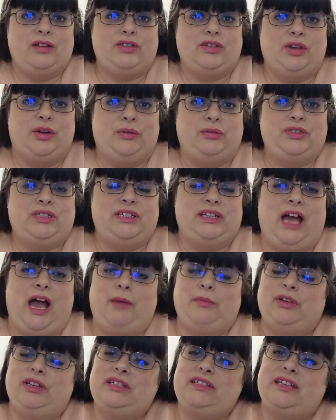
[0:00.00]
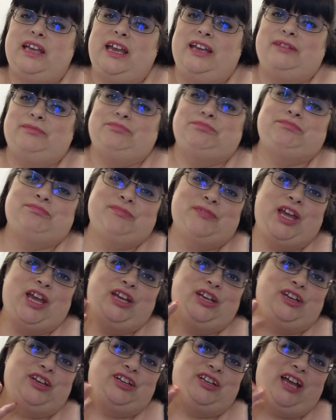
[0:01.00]
So I'm going to say
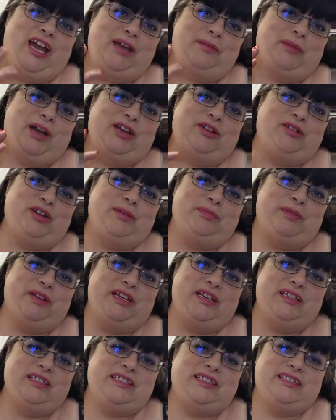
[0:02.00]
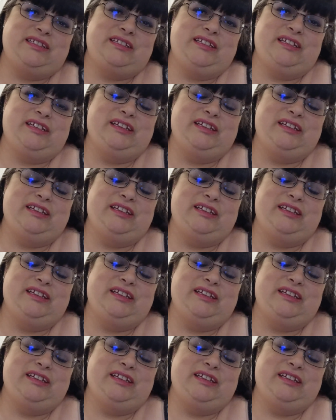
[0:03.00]
good night, my creeplings,